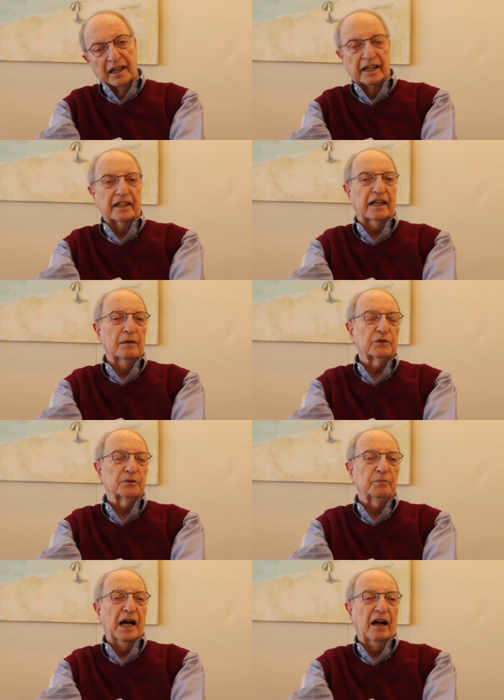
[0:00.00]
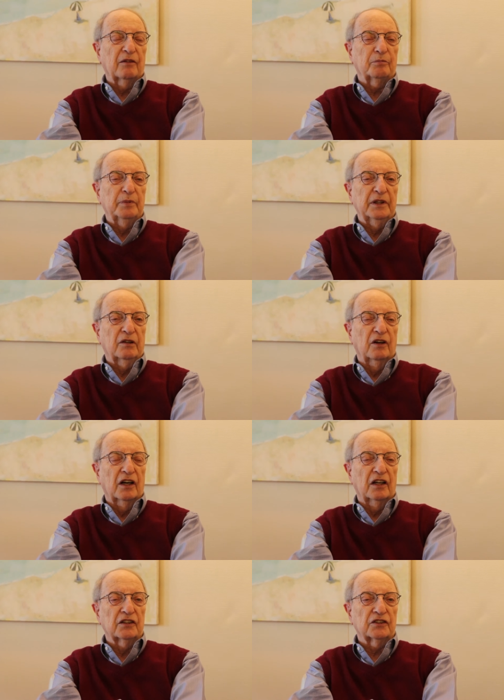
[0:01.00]
and it comes about
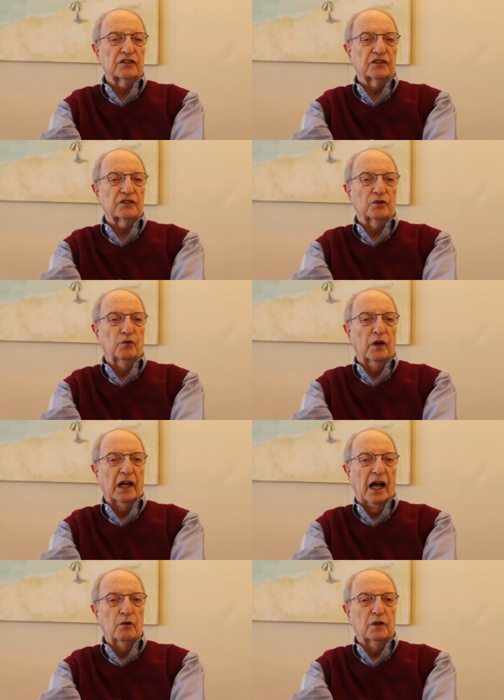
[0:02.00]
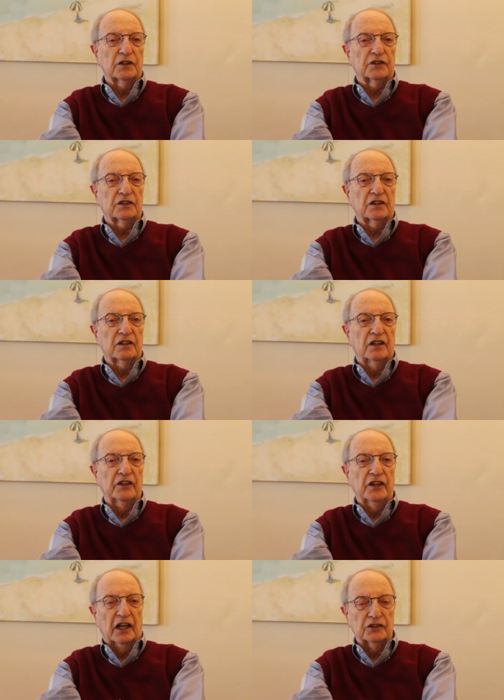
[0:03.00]
because when I was a
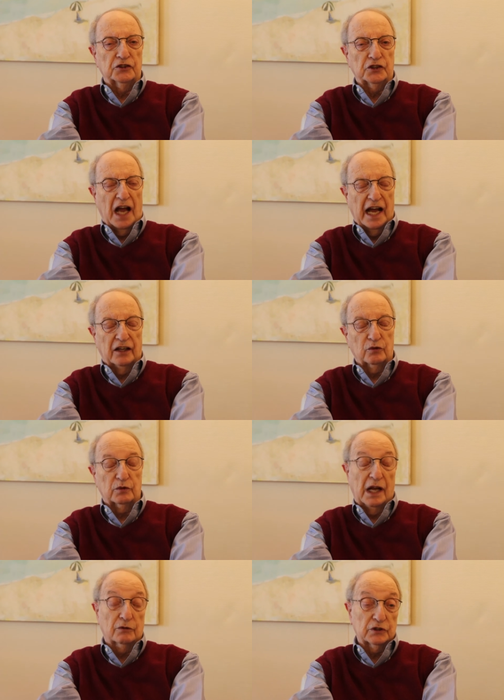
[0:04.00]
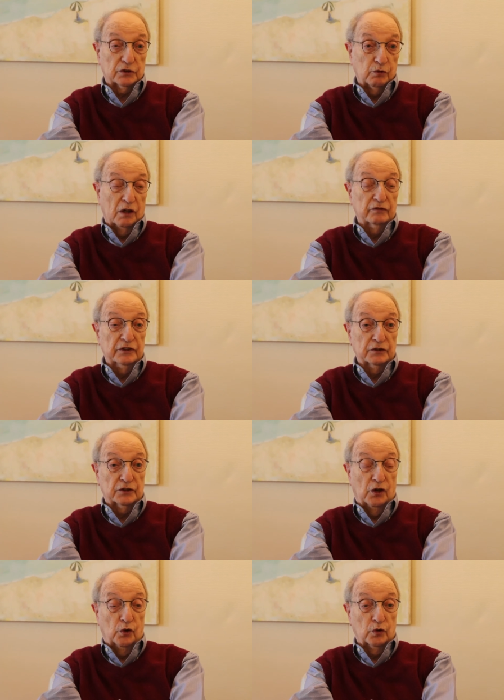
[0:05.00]
young child, when I was 12
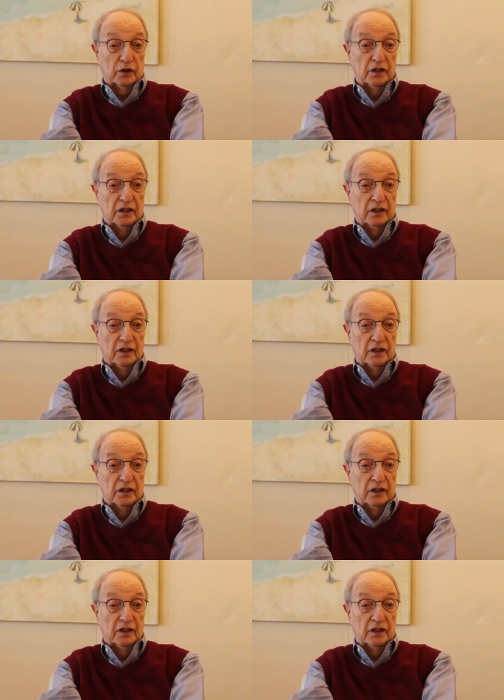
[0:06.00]
years old,